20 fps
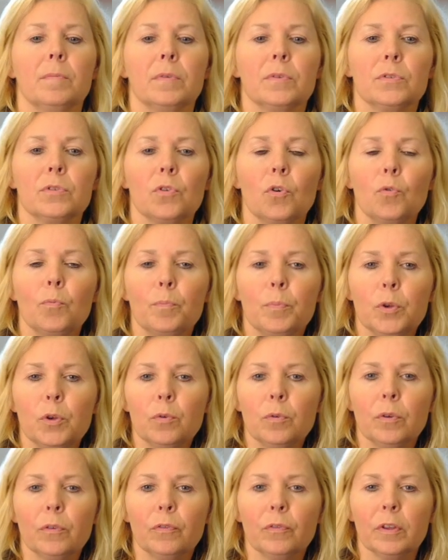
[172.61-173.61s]
so
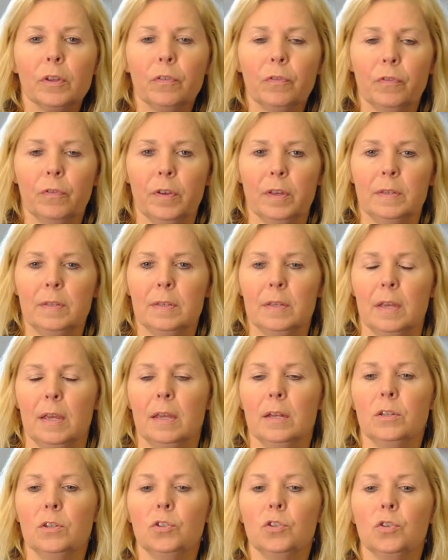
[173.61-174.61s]
beautifully fits
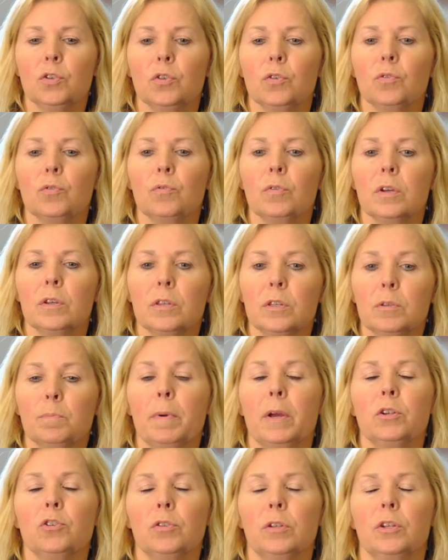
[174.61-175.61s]
into
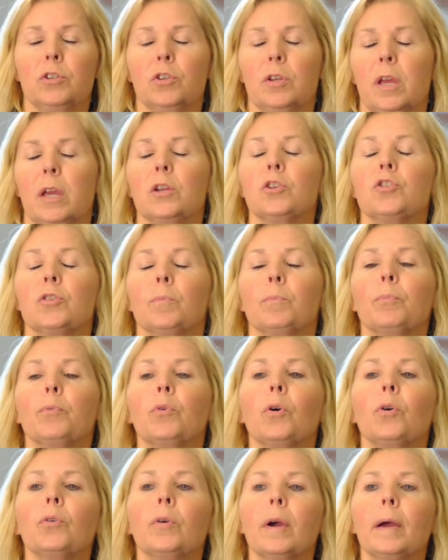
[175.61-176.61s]
special education
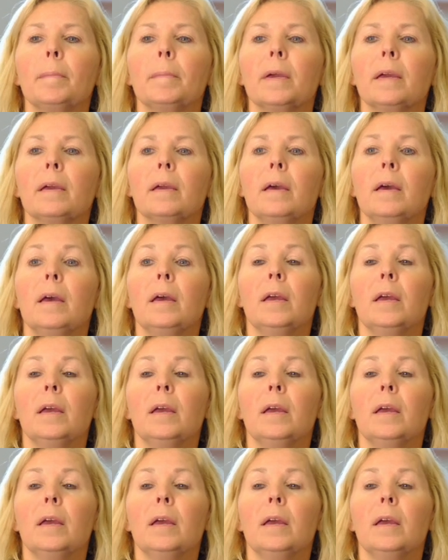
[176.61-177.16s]
programming.